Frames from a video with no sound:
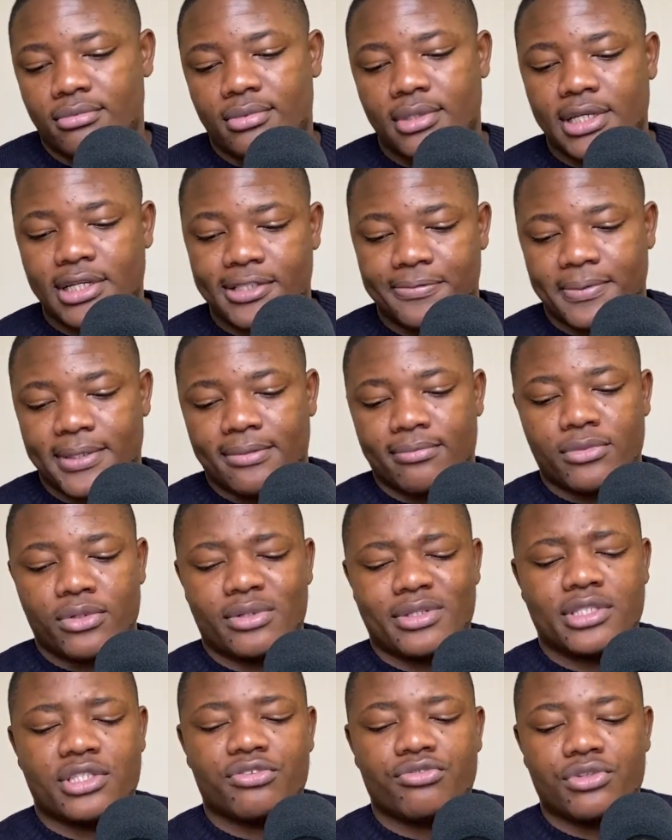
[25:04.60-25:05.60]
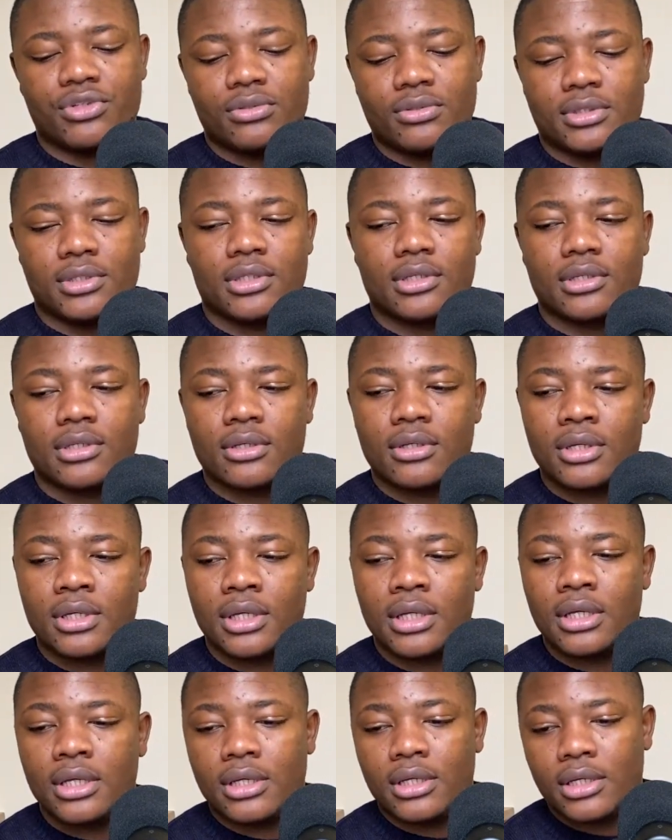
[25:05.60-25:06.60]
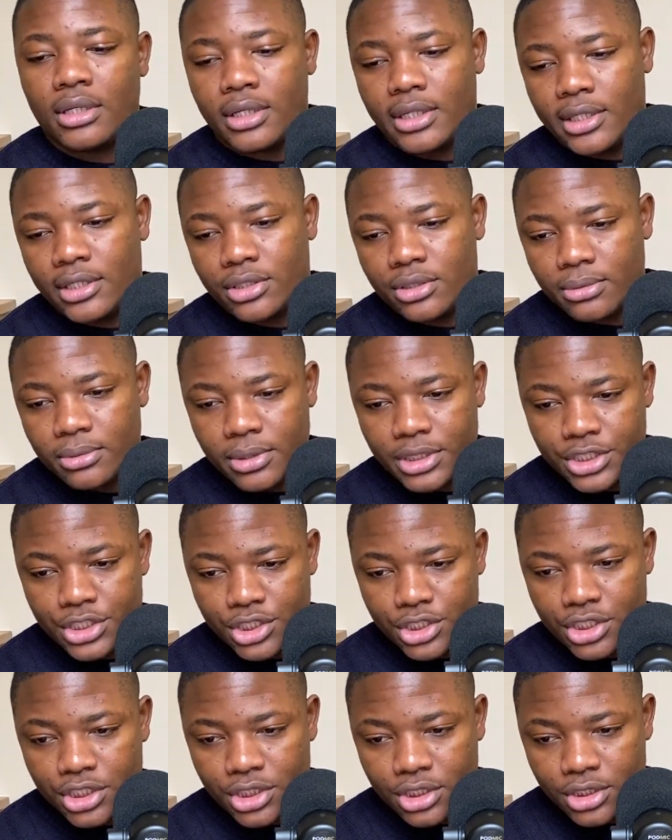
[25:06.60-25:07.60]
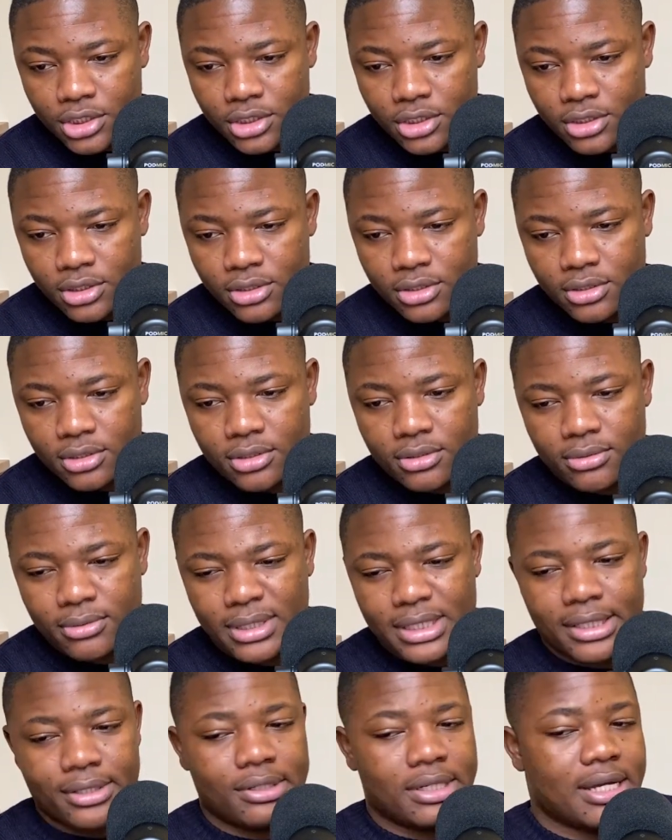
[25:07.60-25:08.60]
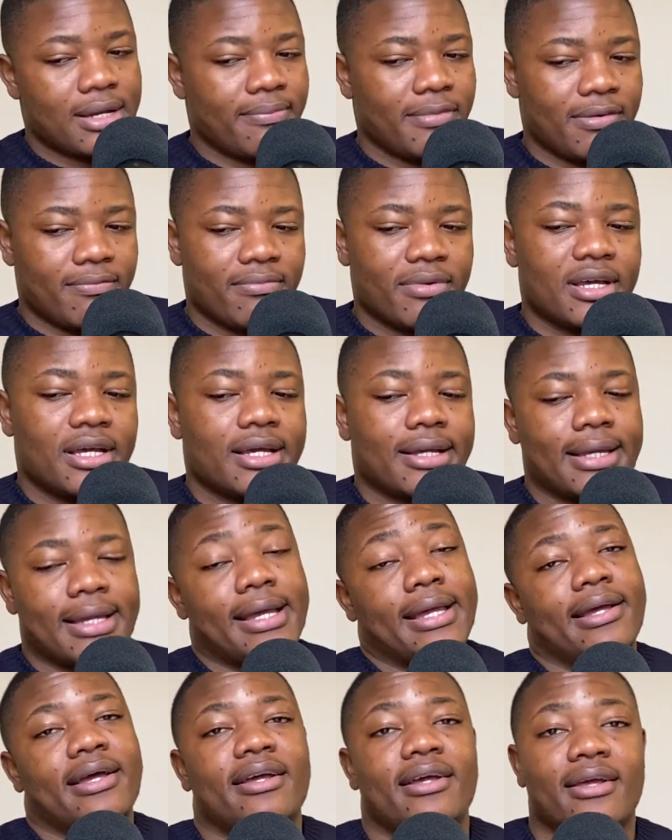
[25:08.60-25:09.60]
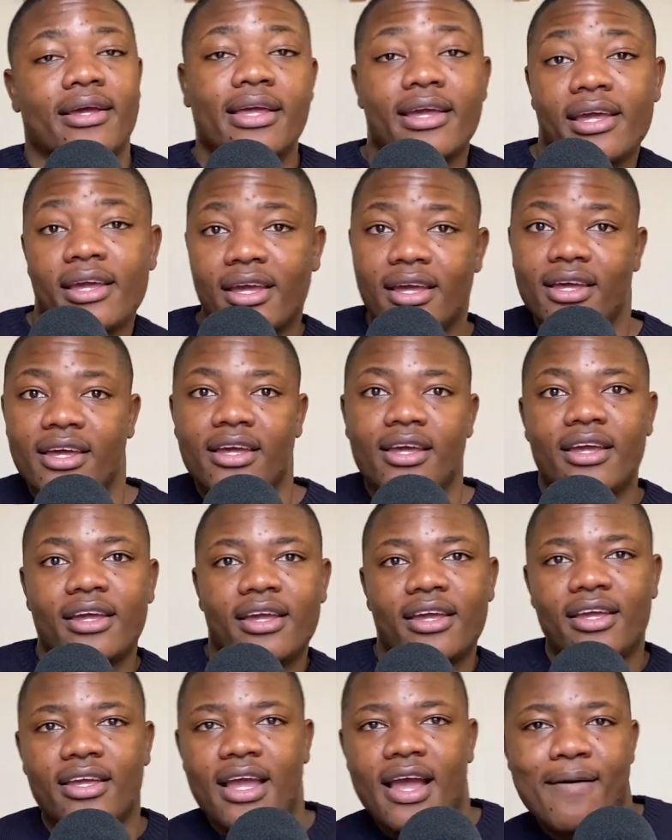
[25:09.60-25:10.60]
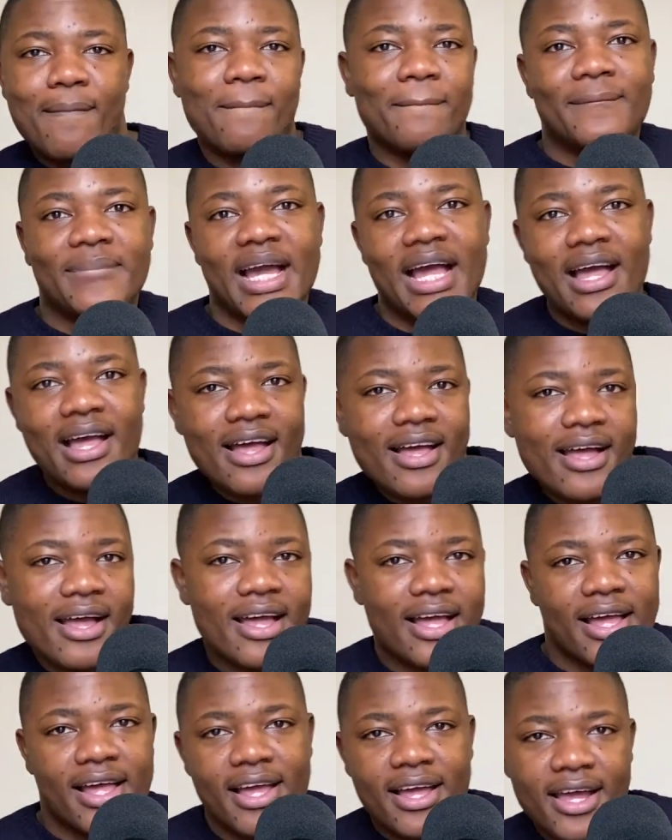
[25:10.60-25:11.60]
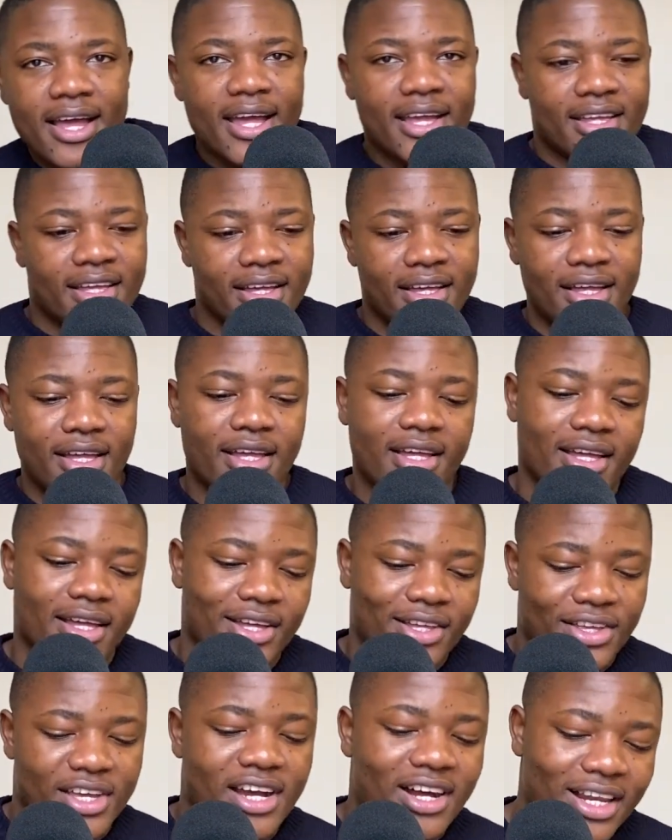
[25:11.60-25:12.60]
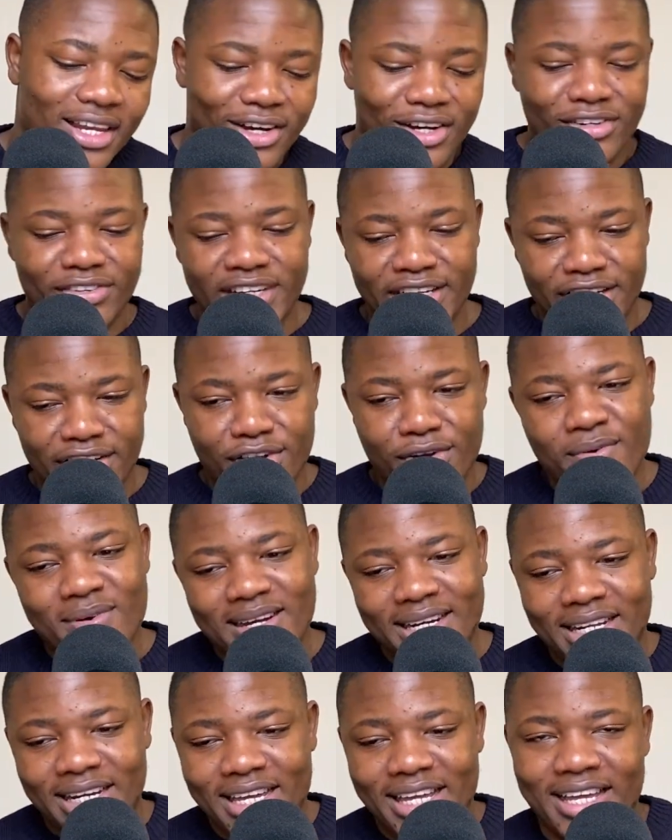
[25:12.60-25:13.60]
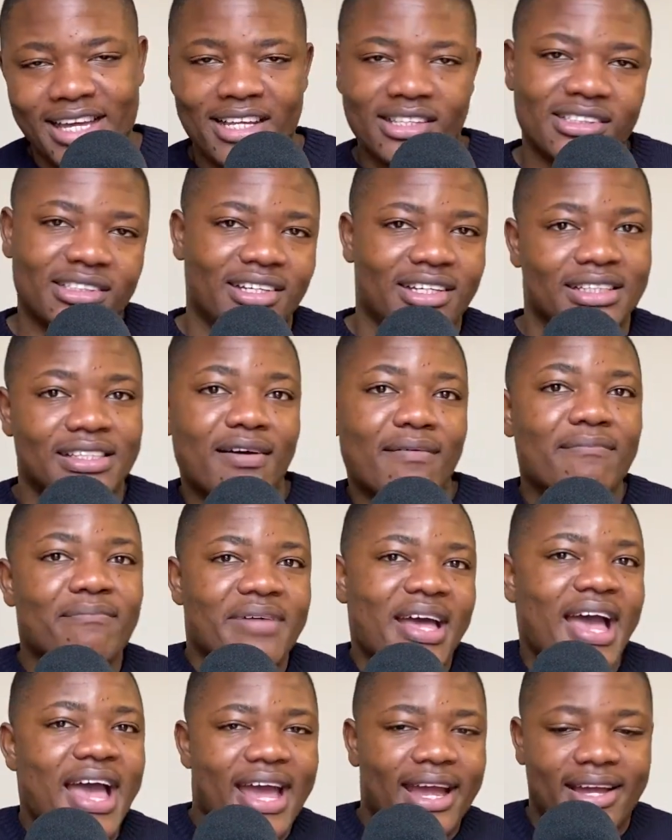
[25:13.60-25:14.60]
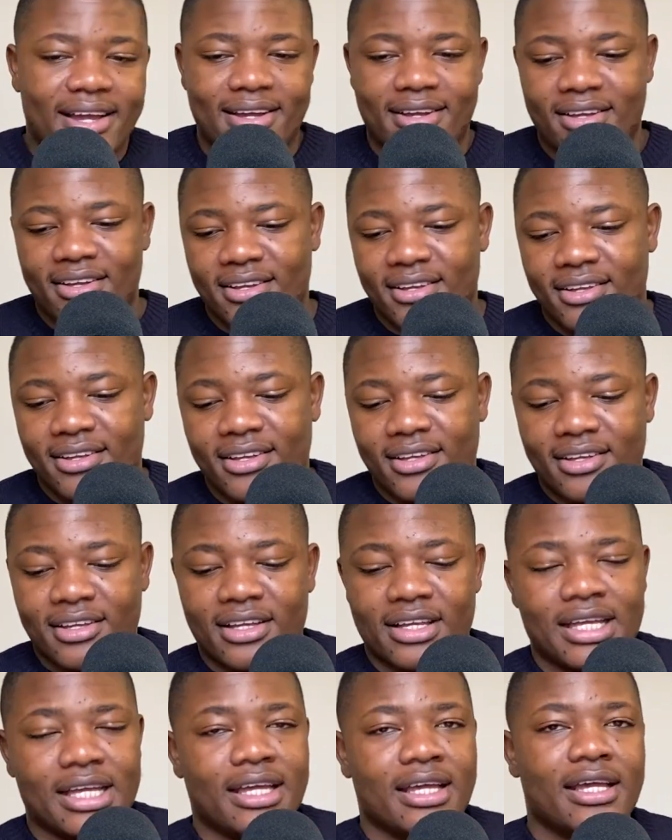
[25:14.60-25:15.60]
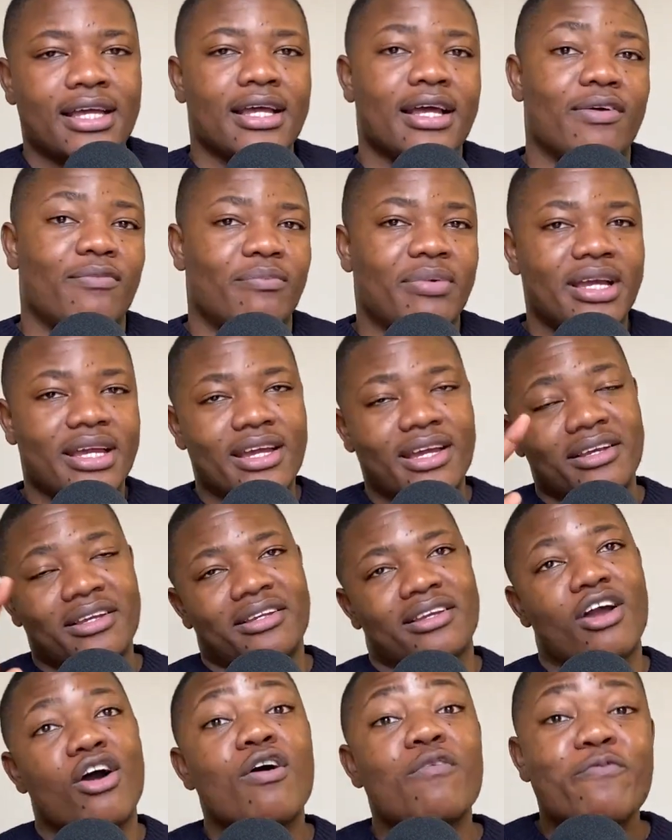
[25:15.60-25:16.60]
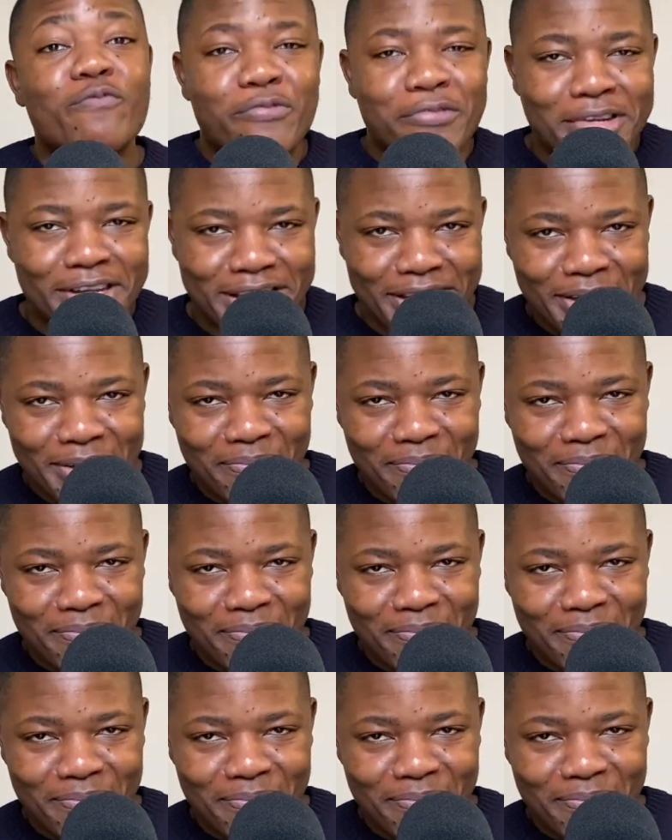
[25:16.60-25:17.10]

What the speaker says: expect more interviews. Next question. When are you coming back? Hey, I'm back. And y'all already know what it is because I'm back. I'm back and hopefully,